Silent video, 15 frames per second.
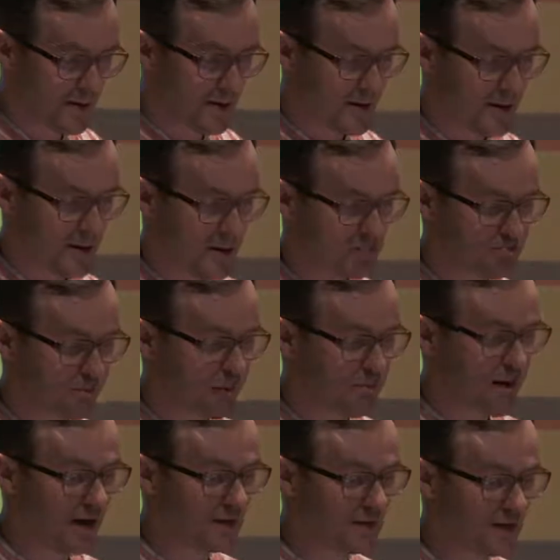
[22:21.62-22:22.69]

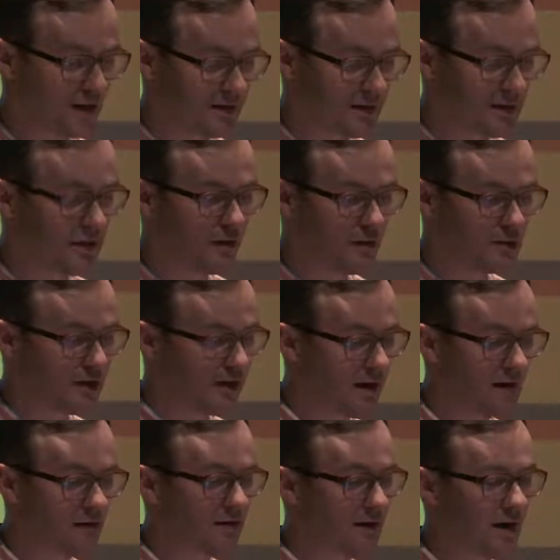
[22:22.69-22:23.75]
Pertinent cues
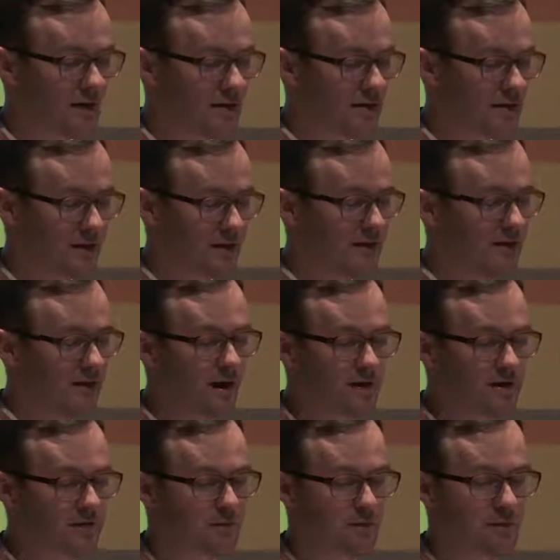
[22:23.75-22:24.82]
characterizing the
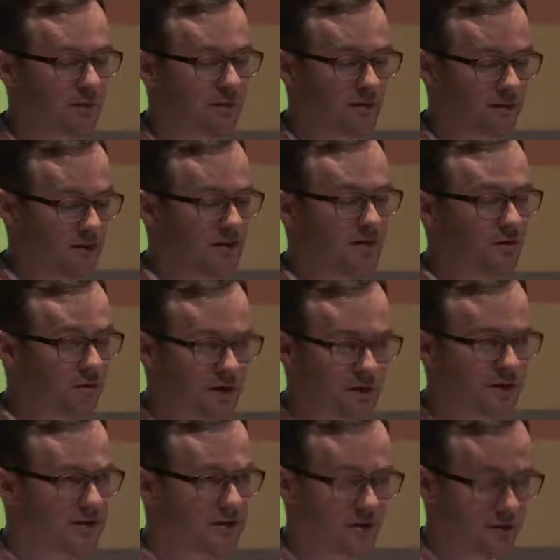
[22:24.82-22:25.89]
interaction between its
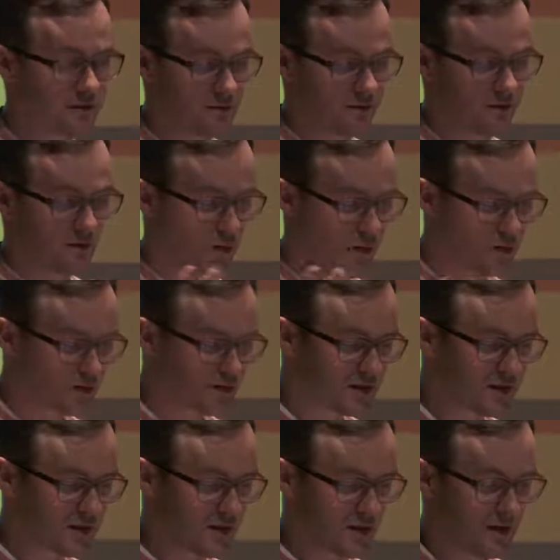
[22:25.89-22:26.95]
units, the notes,